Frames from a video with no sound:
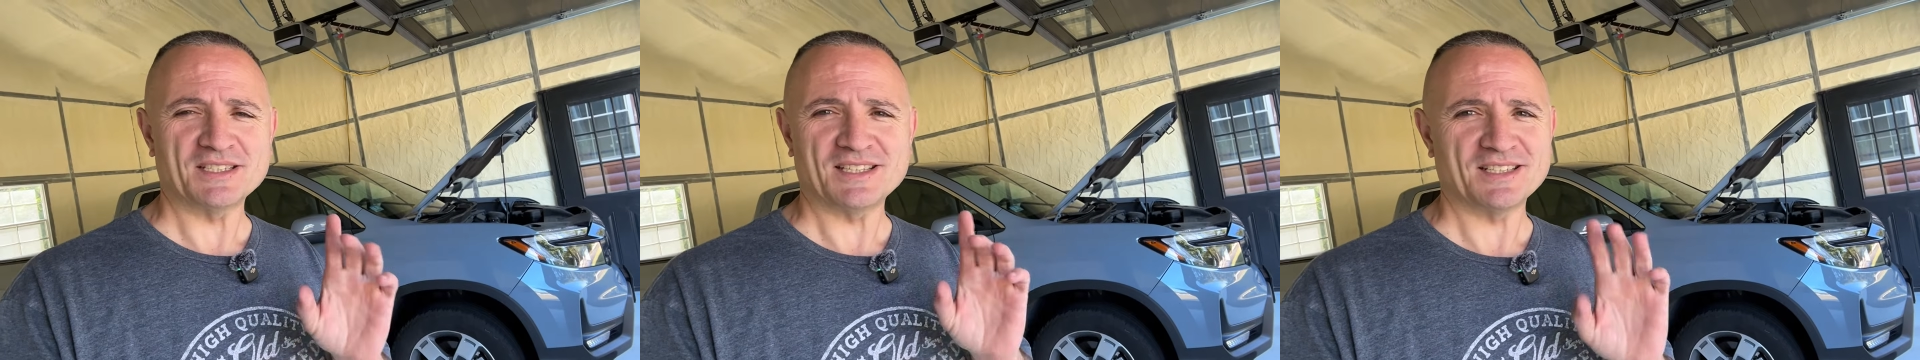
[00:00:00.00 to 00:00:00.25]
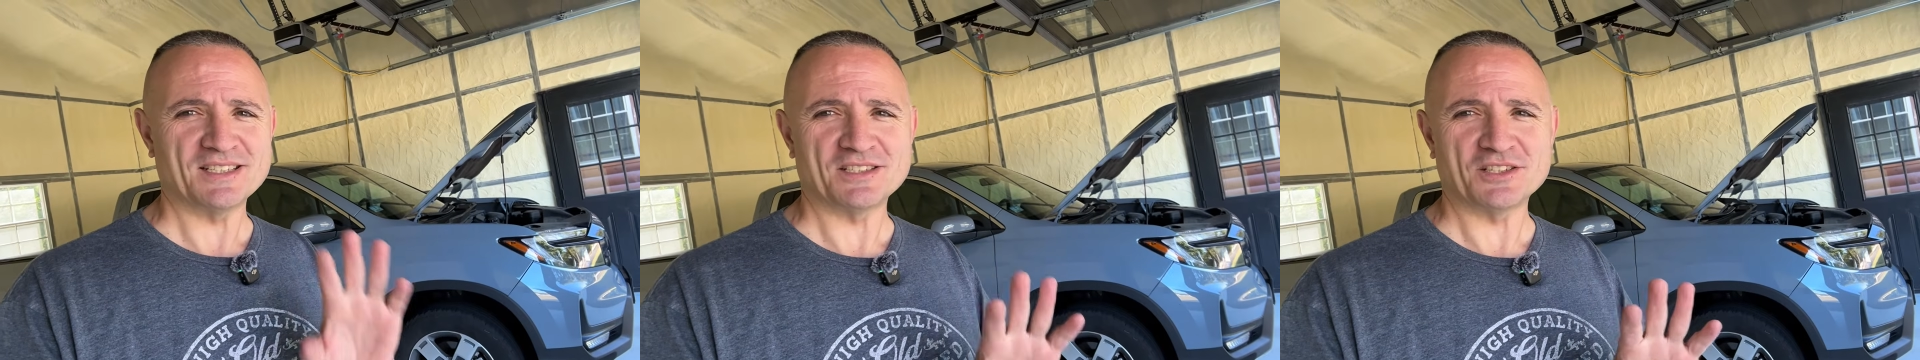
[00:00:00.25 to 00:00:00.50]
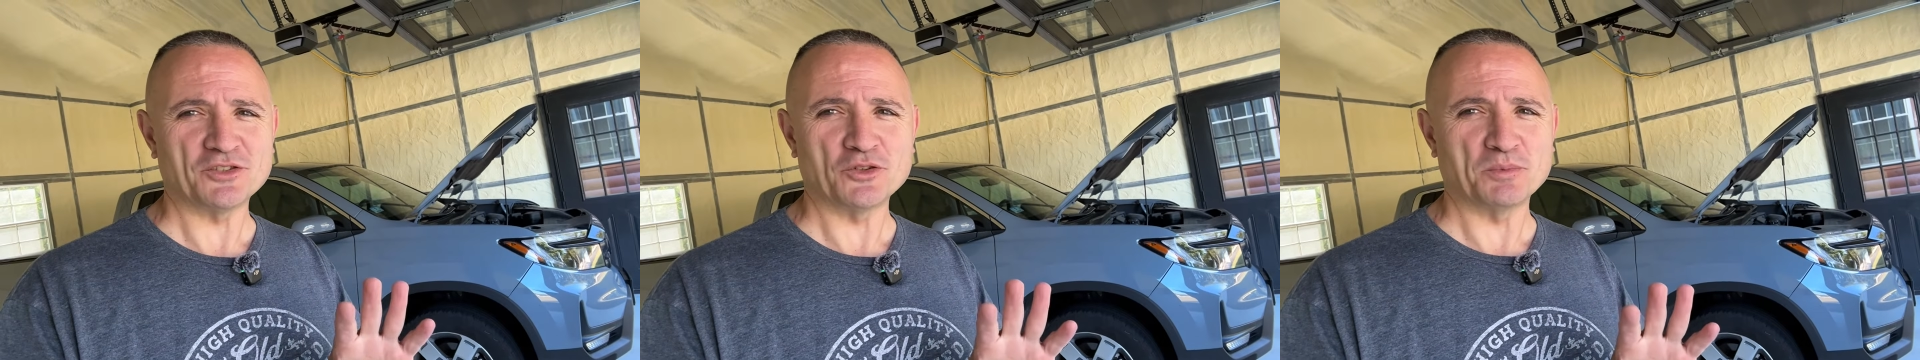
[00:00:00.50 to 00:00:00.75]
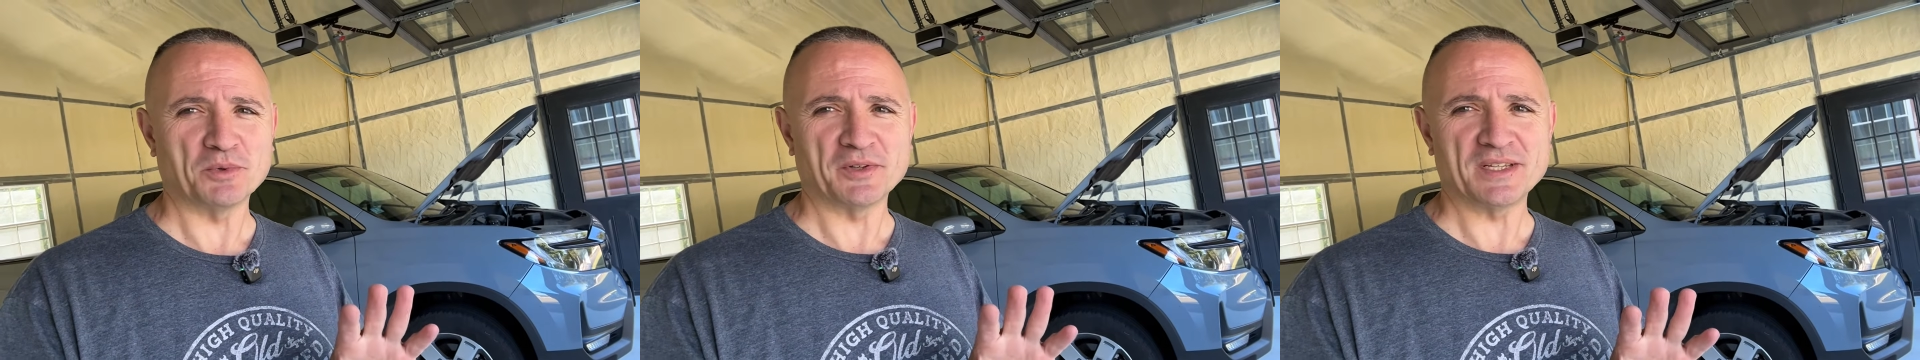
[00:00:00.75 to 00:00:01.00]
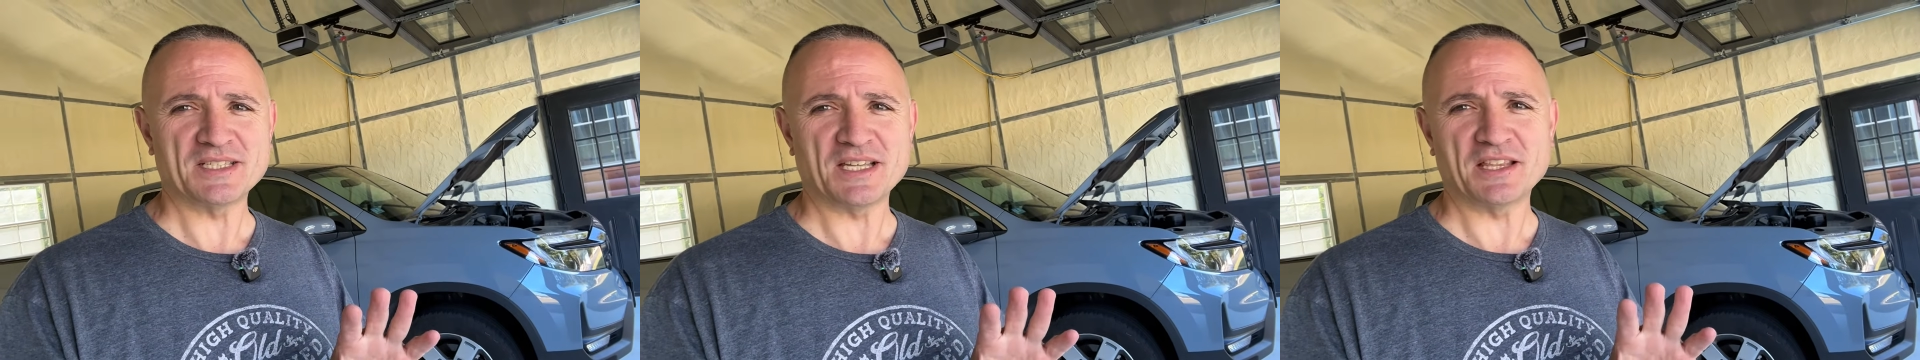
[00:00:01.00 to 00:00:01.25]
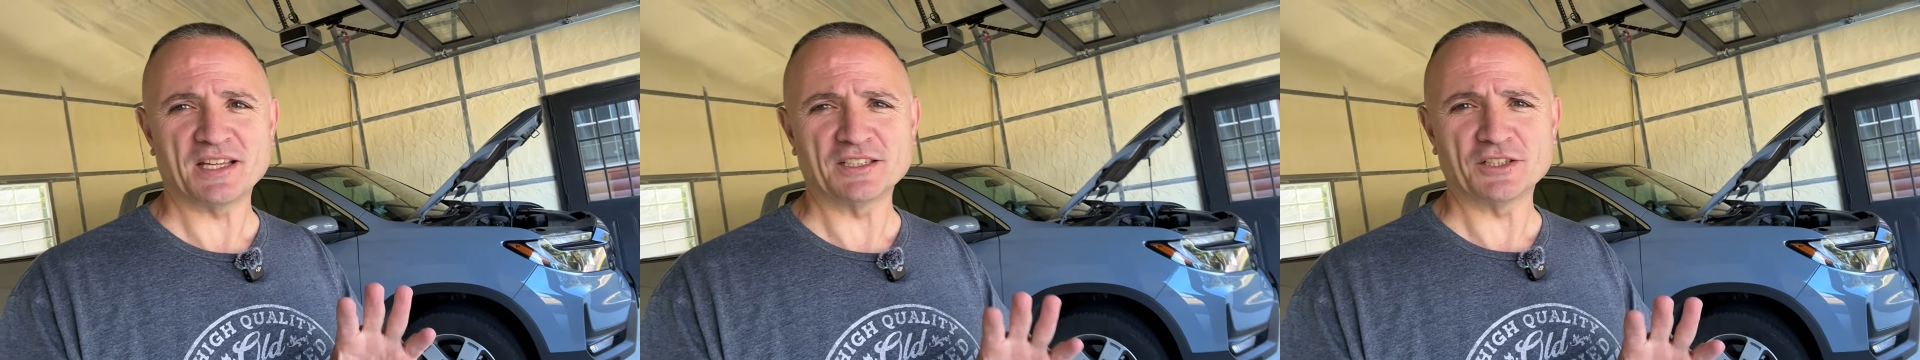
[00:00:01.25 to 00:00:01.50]
this is a super easy
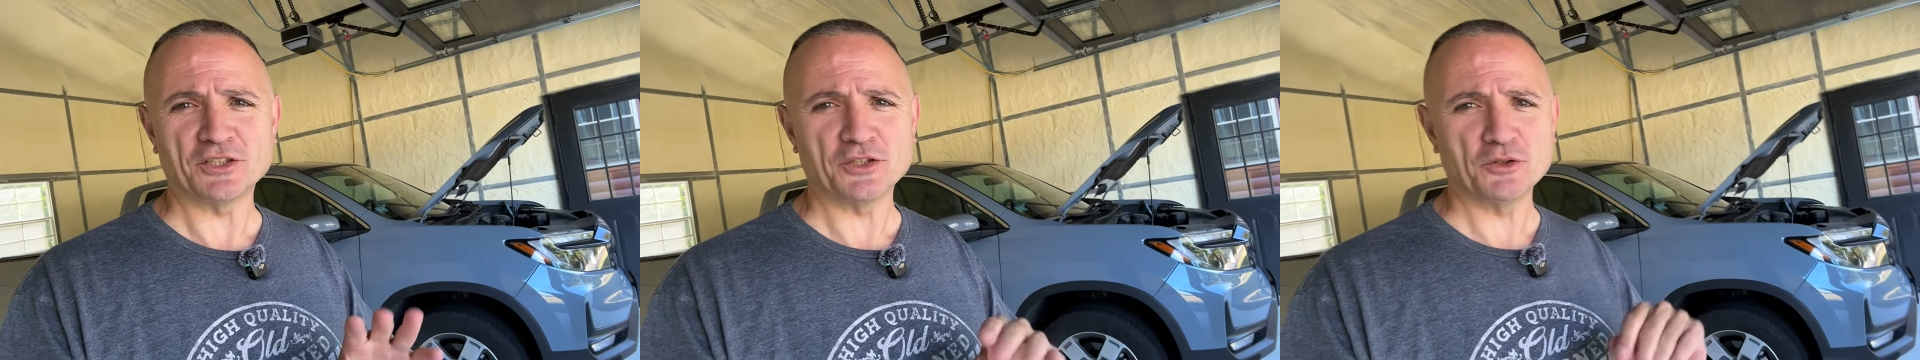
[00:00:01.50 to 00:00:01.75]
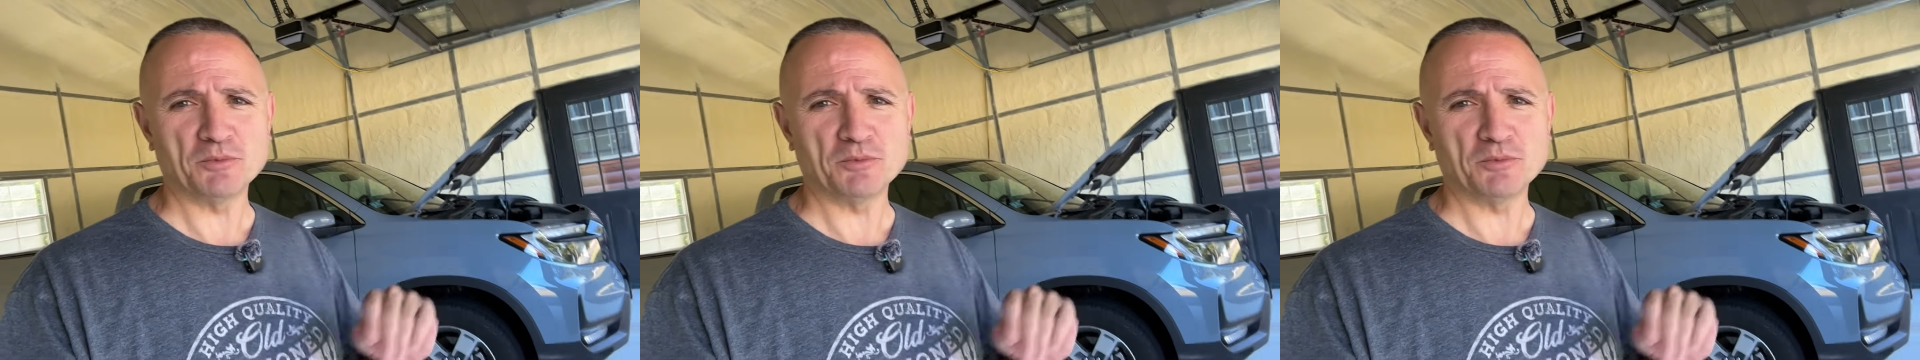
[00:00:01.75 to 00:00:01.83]
thing to do,